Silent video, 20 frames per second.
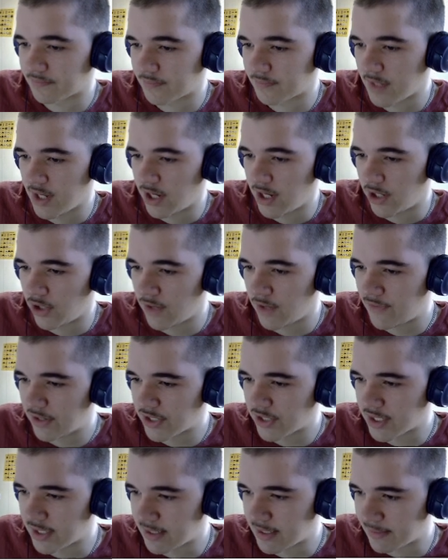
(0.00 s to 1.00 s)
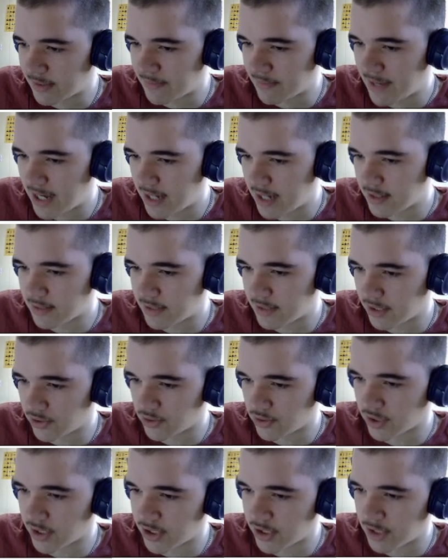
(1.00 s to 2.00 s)
Not even actually exams are passed, we'll take a
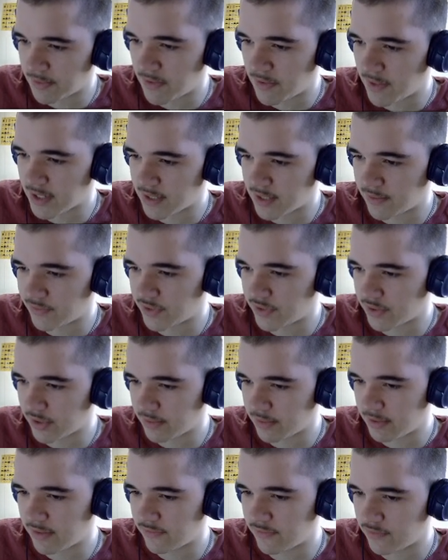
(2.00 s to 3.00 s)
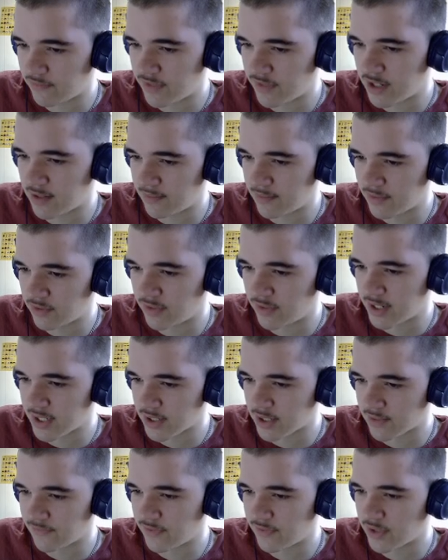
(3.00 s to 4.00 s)
shortcut too, otherwise the original from Mira Grace's
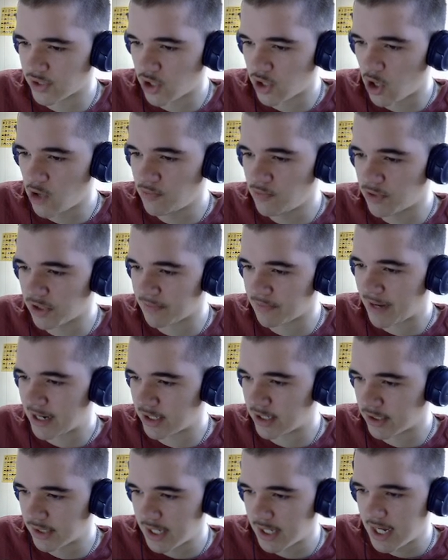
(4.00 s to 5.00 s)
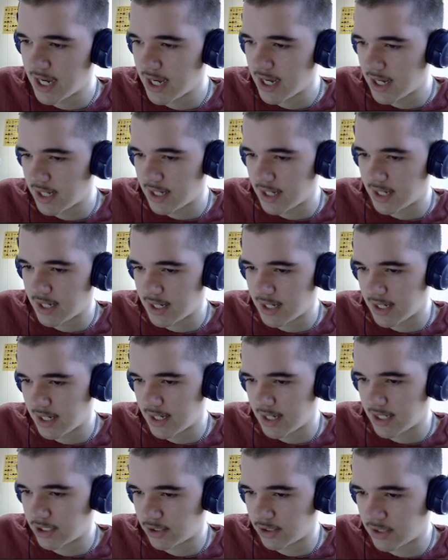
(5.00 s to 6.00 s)
first COBOL compiler
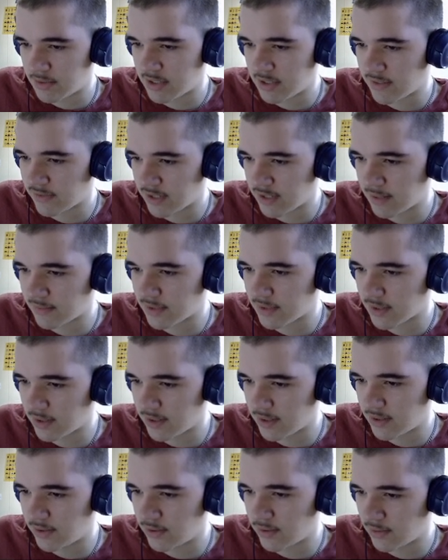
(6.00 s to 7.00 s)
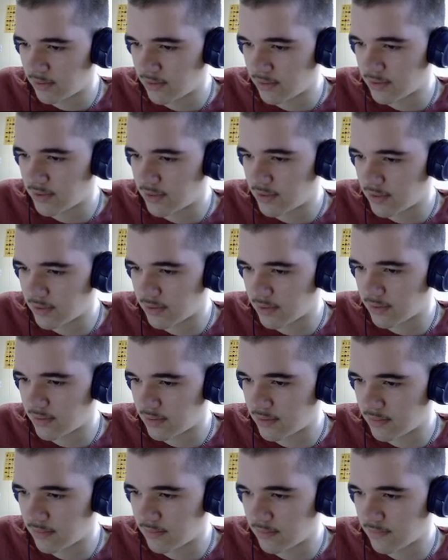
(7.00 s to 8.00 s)
to JavaScript, whose
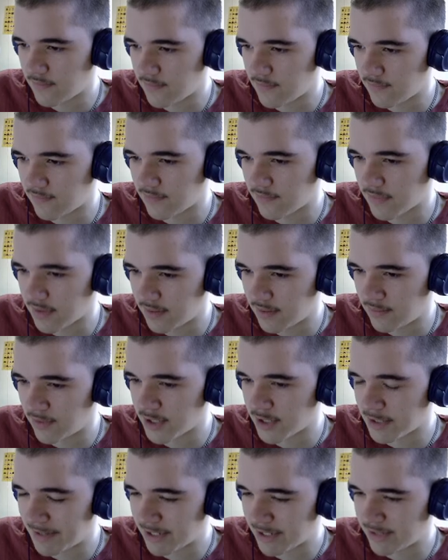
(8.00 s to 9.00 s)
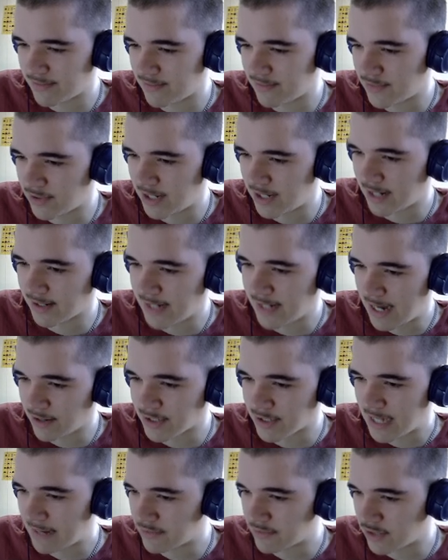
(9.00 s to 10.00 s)
now it's
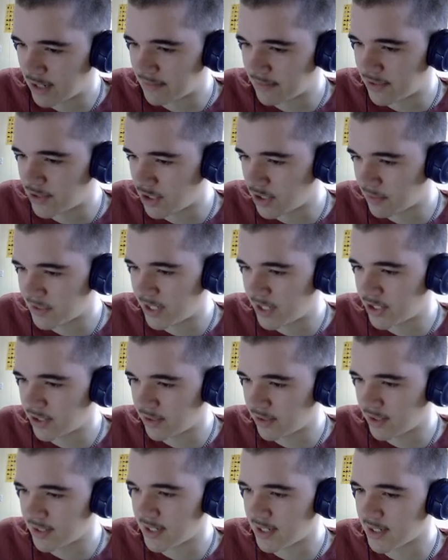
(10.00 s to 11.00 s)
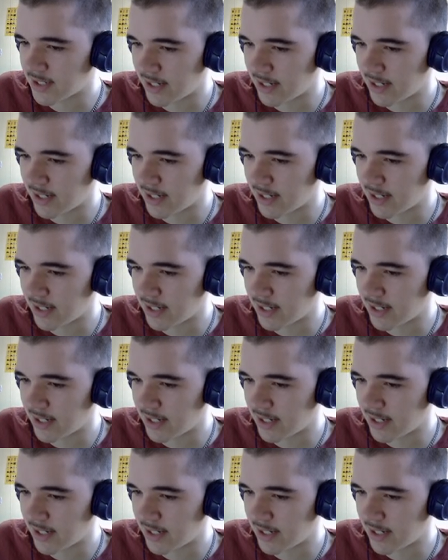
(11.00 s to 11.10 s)
TypeScript, whose documentation consists entirely